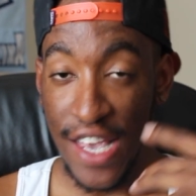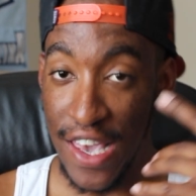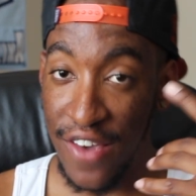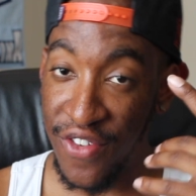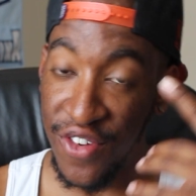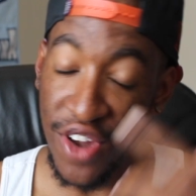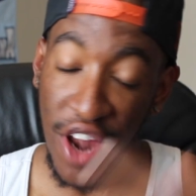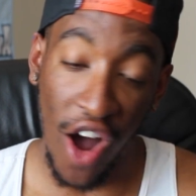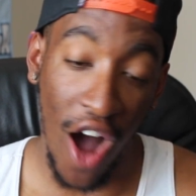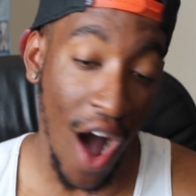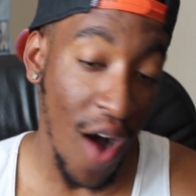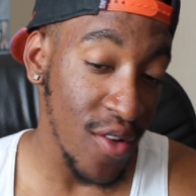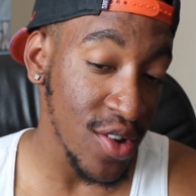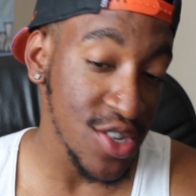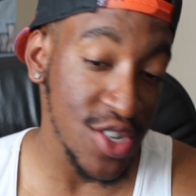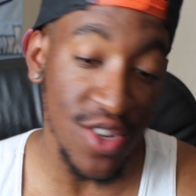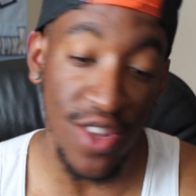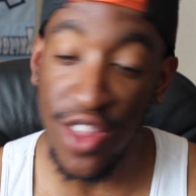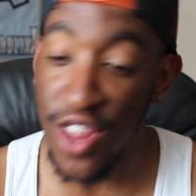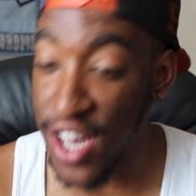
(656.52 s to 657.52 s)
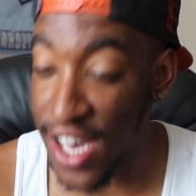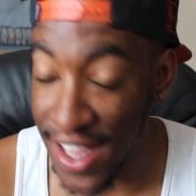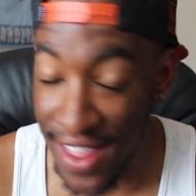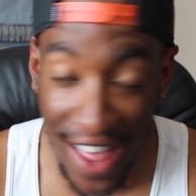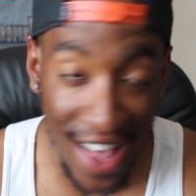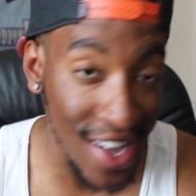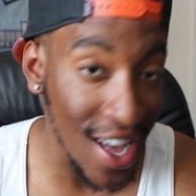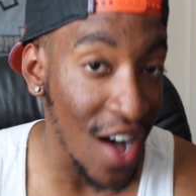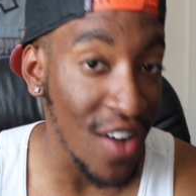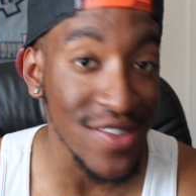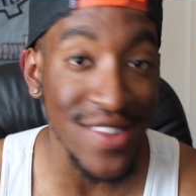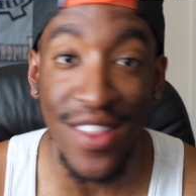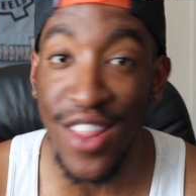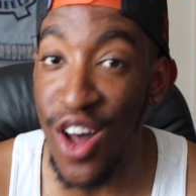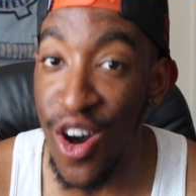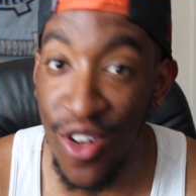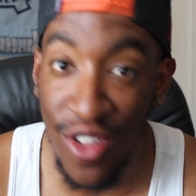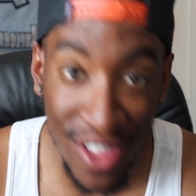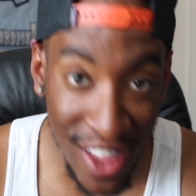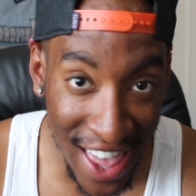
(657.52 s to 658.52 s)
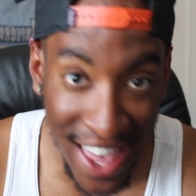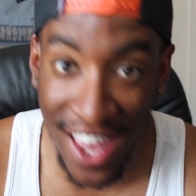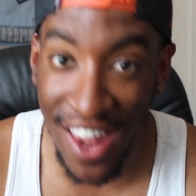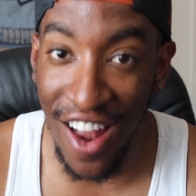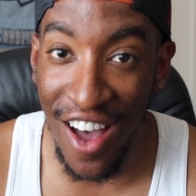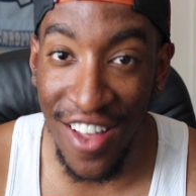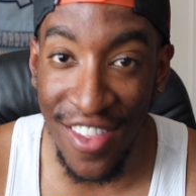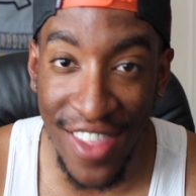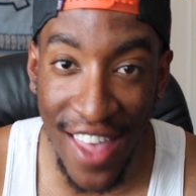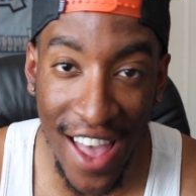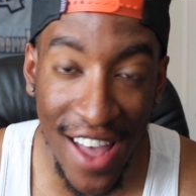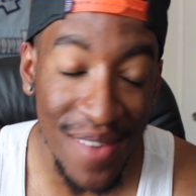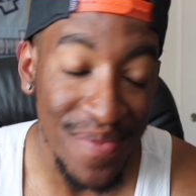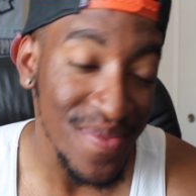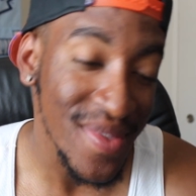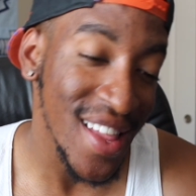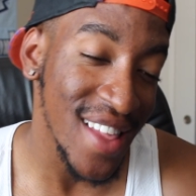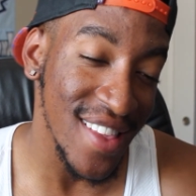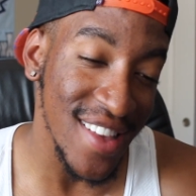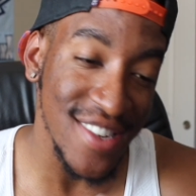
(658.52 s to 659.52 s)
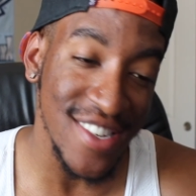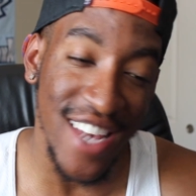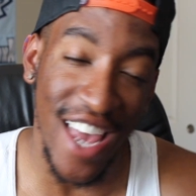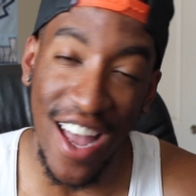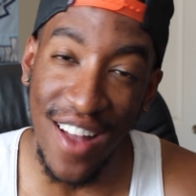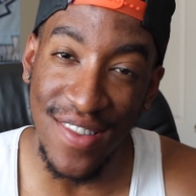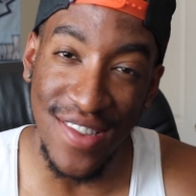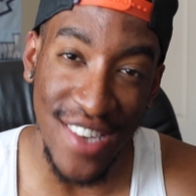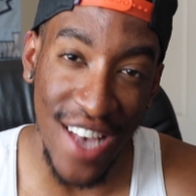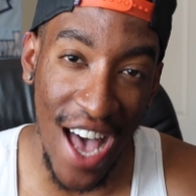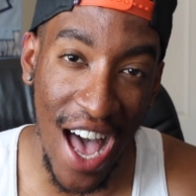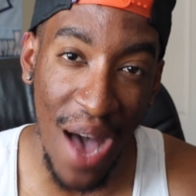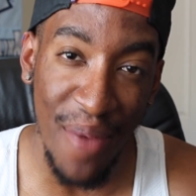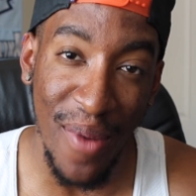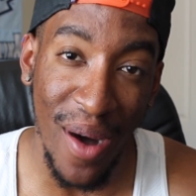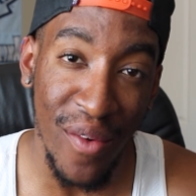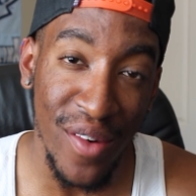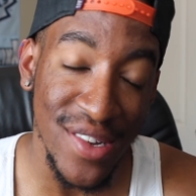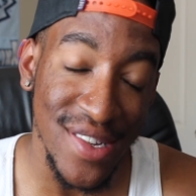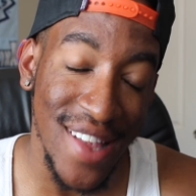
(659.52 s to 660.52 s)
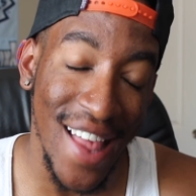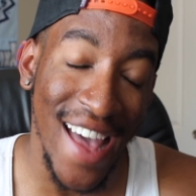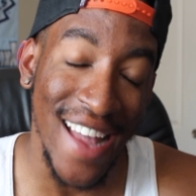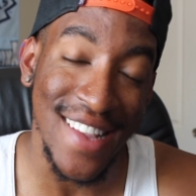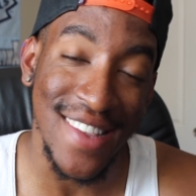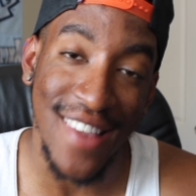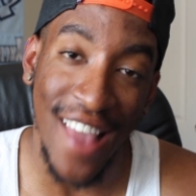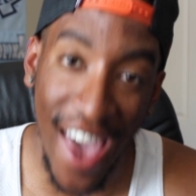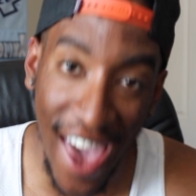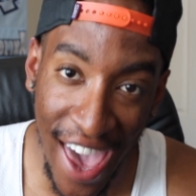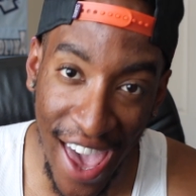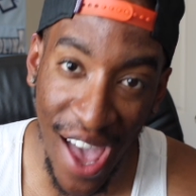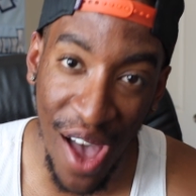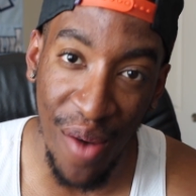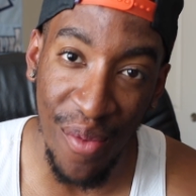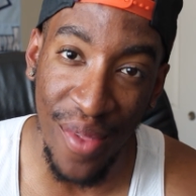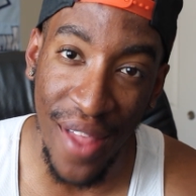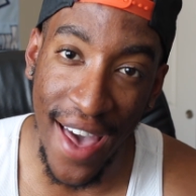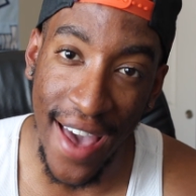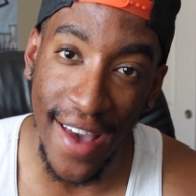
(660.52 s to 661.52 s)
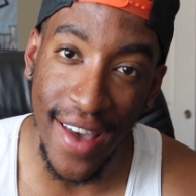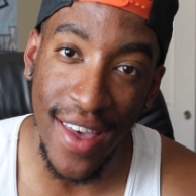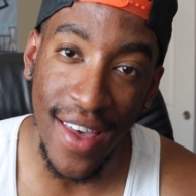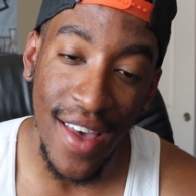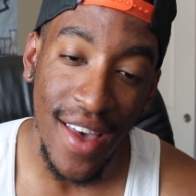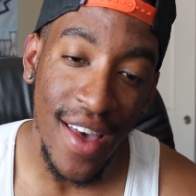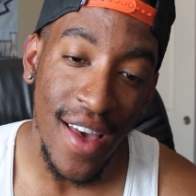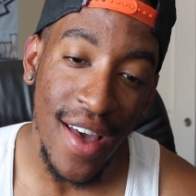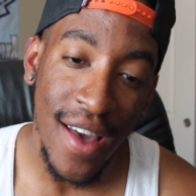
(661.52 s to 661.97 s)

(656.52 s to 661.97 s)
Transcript: Even though I was looking like I was a little wet on that, at the same time, I was like, damn, like,